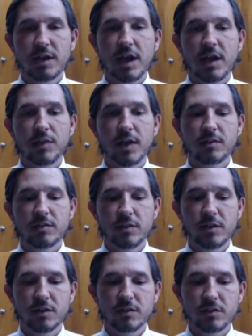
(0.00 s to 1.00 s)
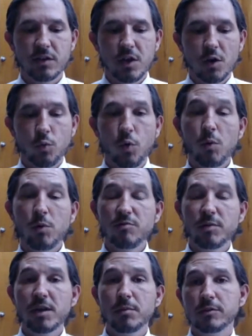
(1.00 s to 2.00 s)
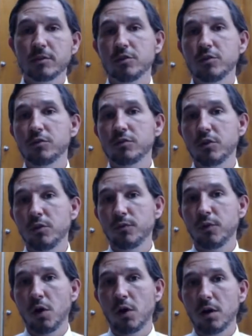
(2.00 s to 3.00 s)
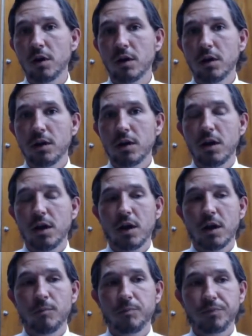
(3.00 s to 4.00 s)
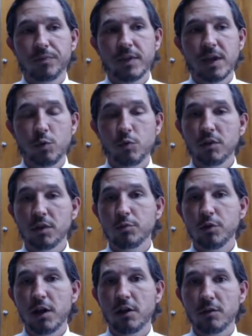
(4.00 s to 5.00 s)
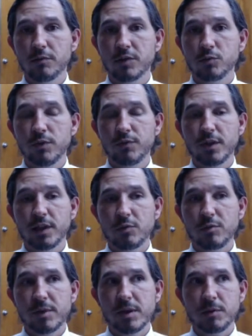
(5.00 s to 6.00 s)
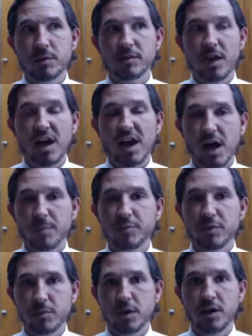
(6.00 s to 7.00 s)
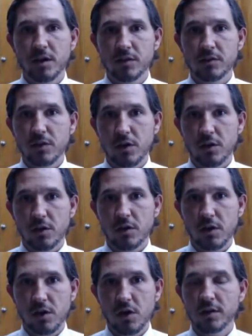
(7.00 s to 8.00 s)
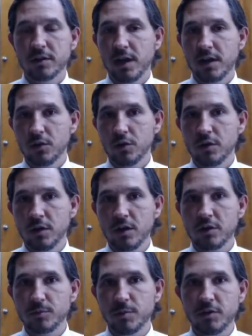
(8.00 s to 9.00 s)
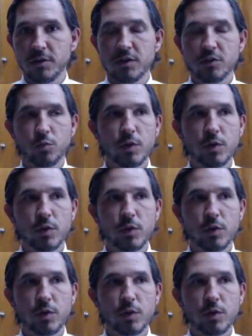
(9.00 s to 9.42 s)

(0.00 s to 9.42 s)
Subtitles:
And that's this. What we've been able to do so far that we're really proud of is we feel like we've been able to optimize our online learning experience.